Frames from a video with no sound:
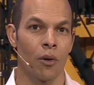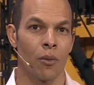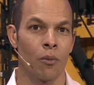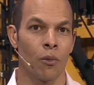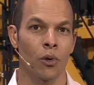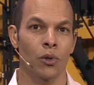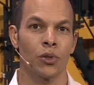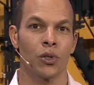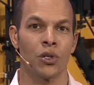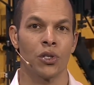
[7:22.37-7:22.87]

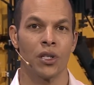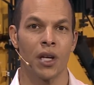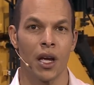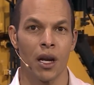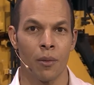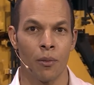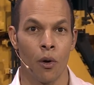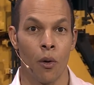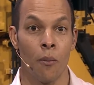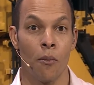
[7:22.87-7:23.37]
more
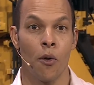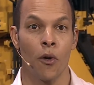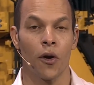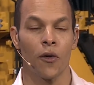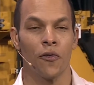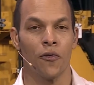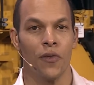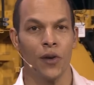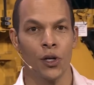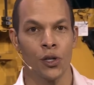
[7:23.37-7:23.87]
sustainable, more
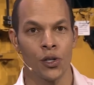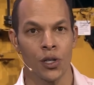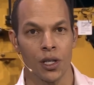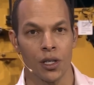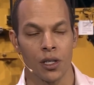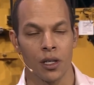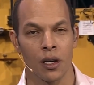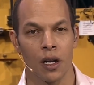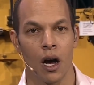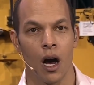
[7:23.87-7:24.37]

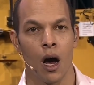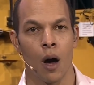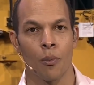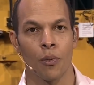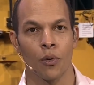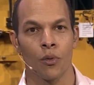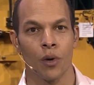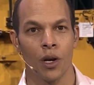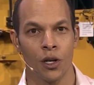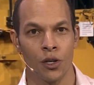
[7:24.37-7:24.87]
efficient
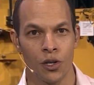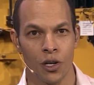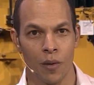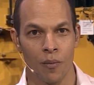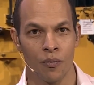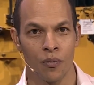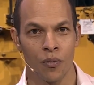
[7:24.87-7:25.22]
operation.